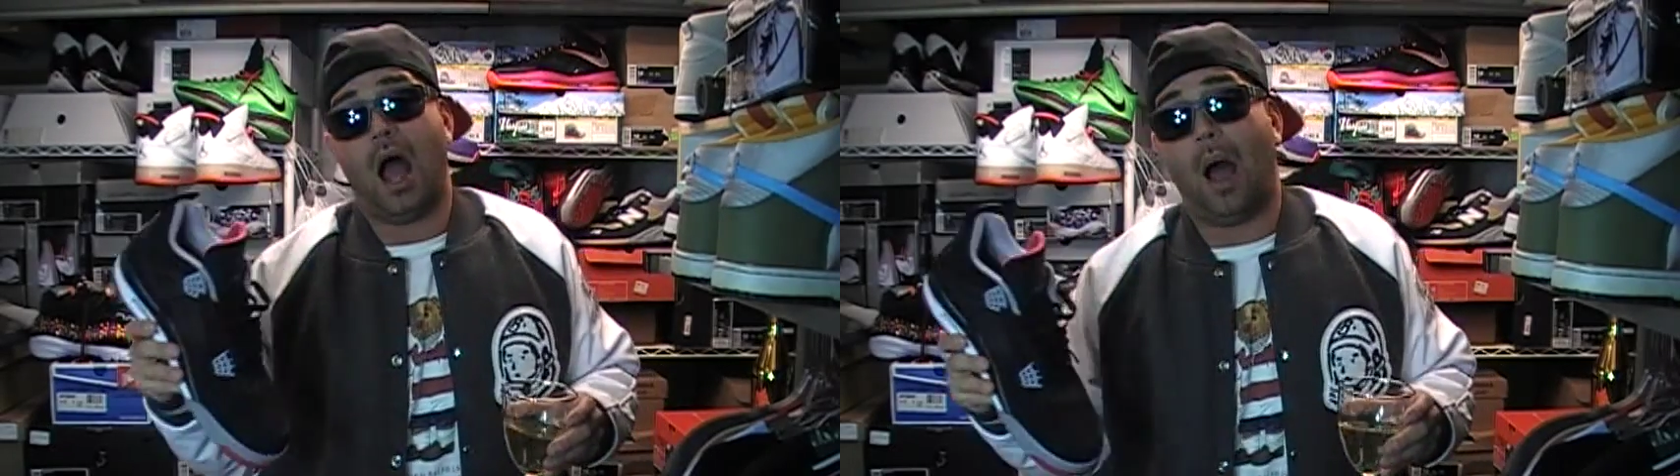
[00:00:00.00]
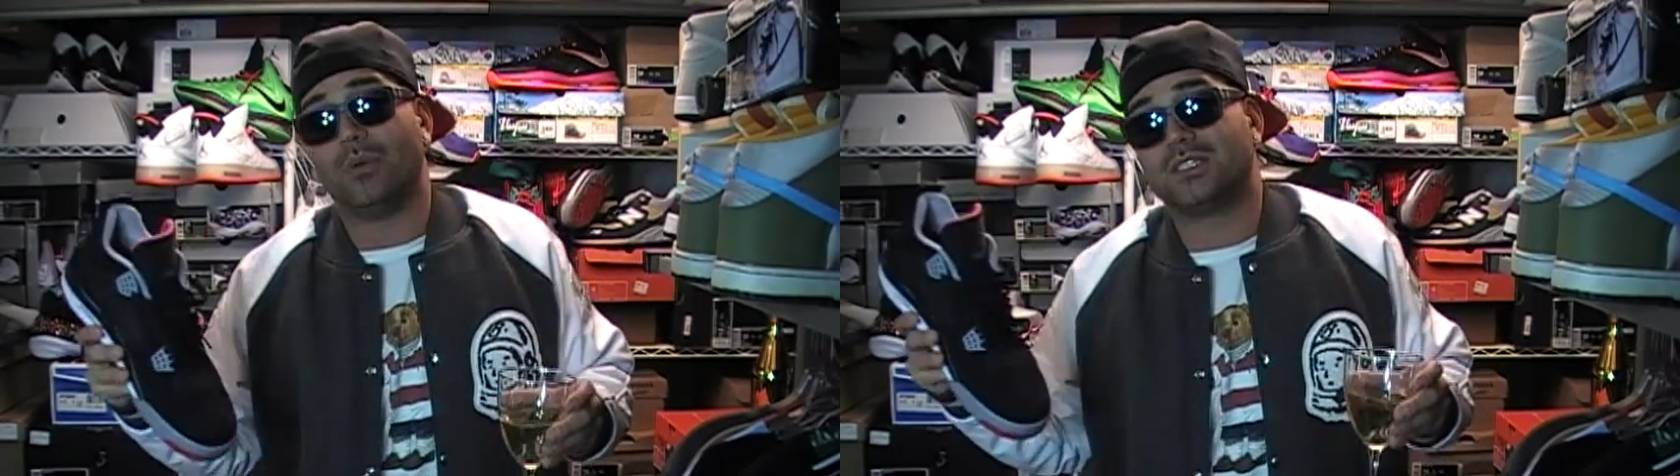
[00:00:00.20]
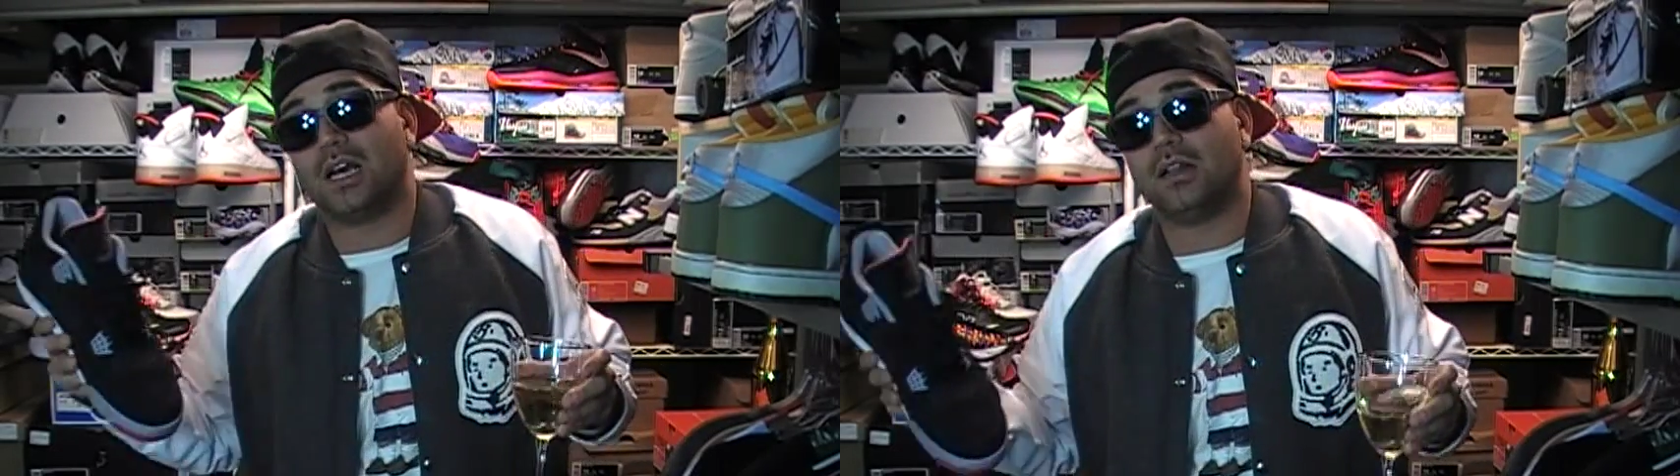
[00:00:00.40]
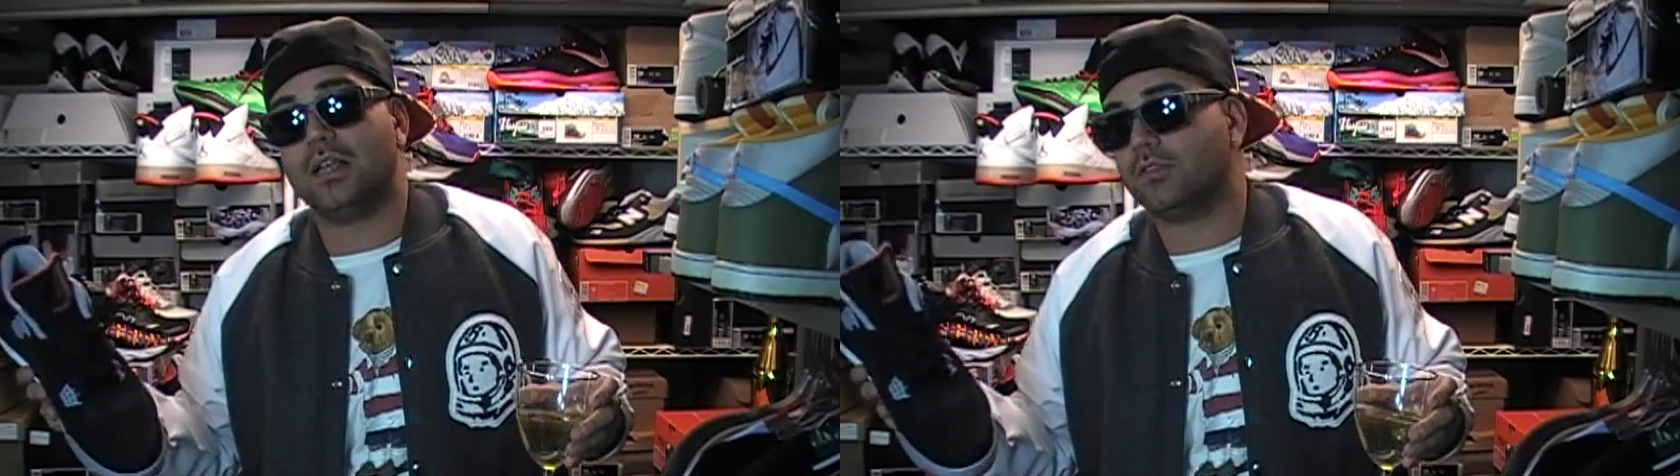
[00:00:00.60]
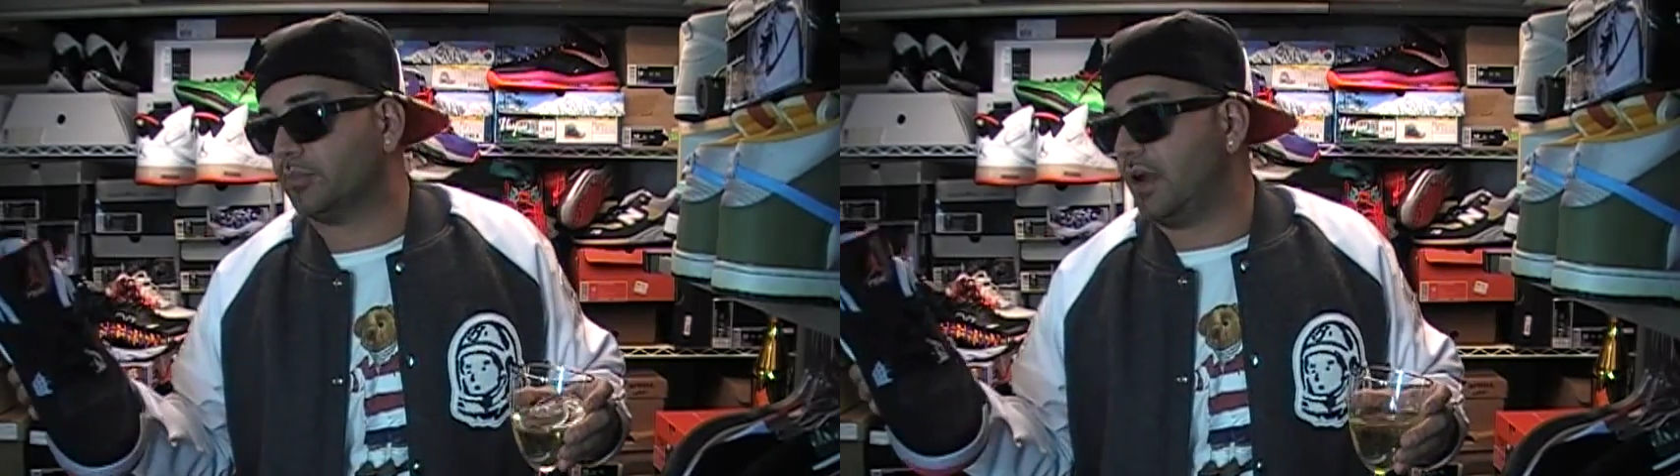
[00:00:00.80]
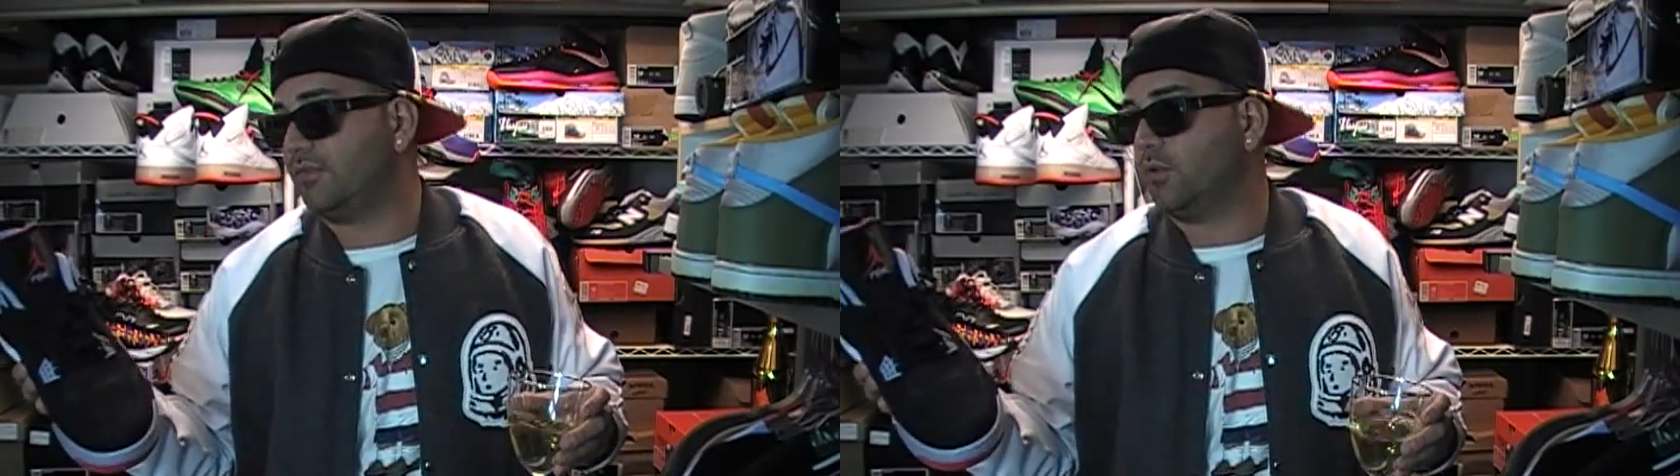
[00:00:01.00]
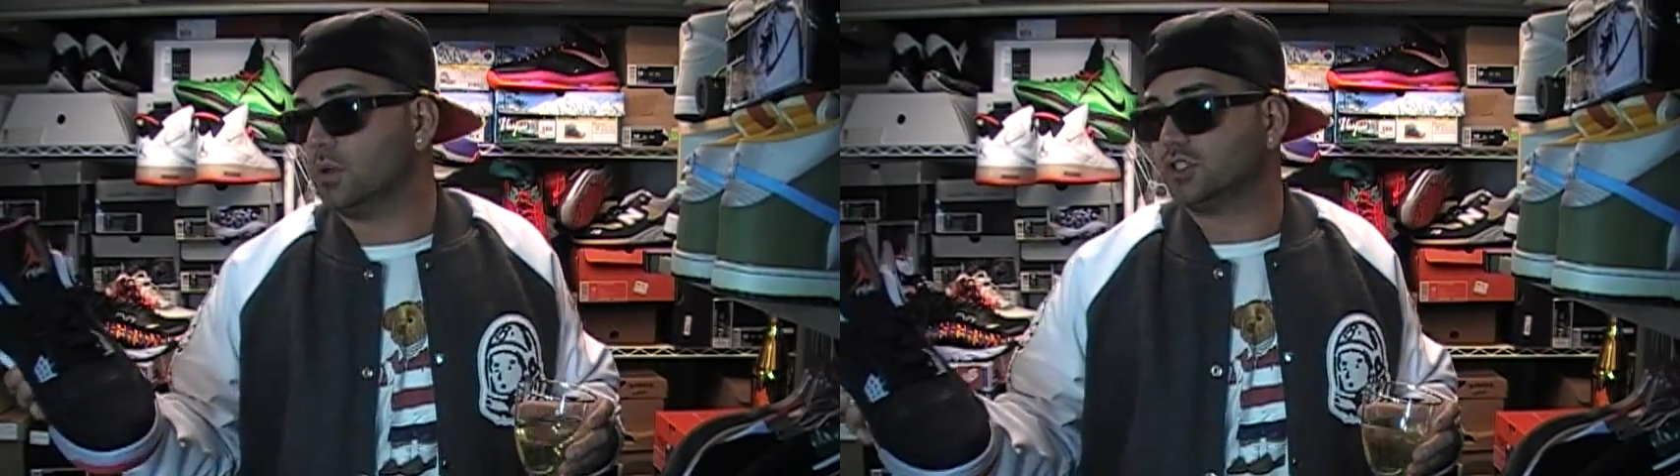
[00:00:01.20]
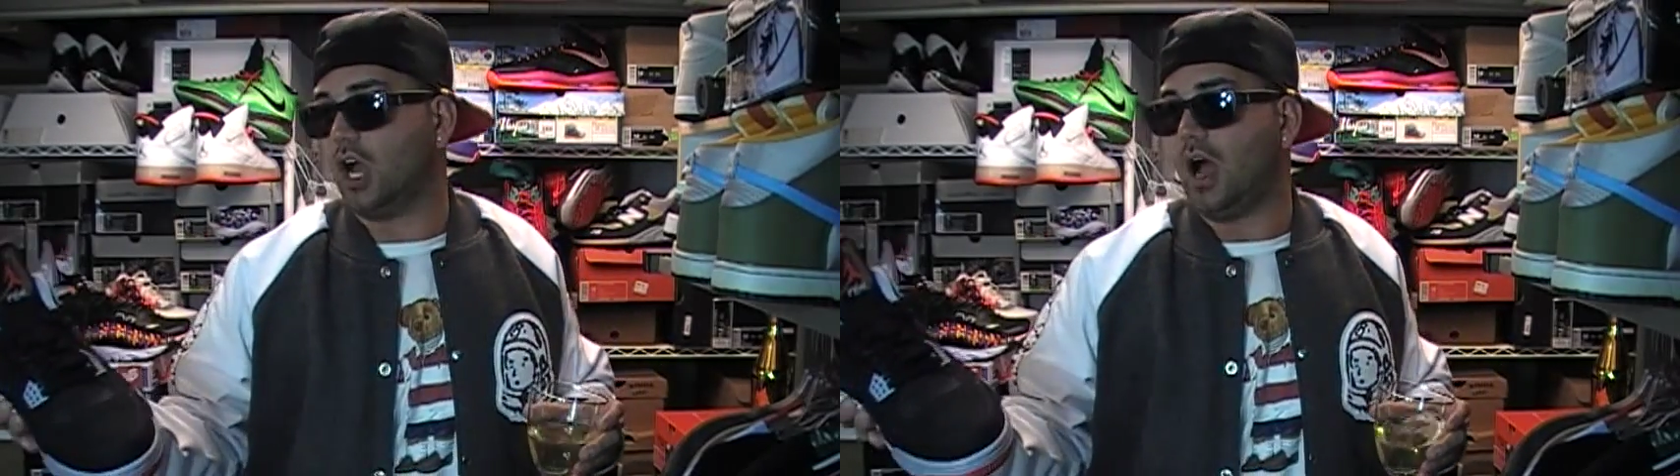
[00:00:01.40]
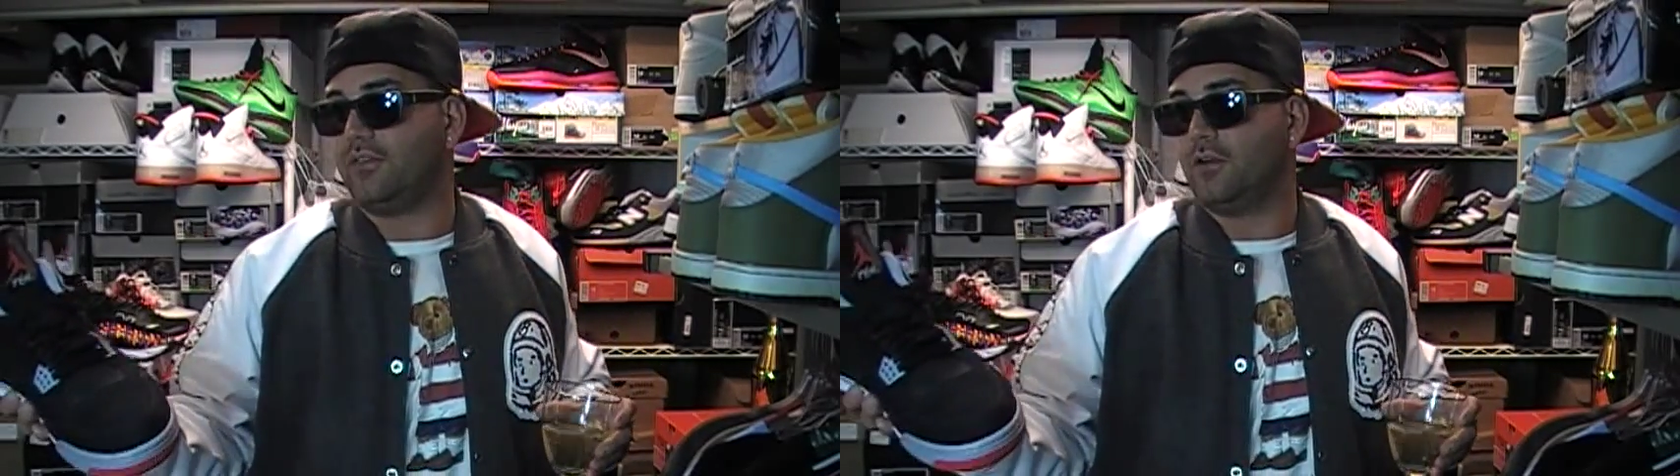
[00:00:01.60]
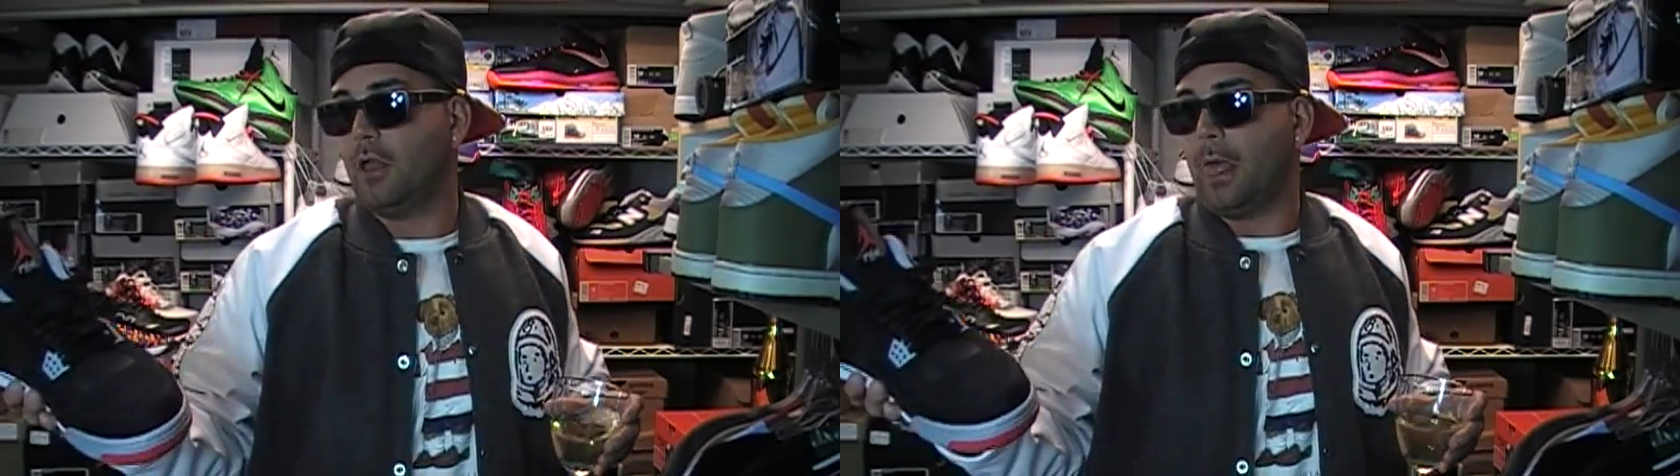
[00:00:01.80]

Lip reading: I was going to leave the Bred 4s off,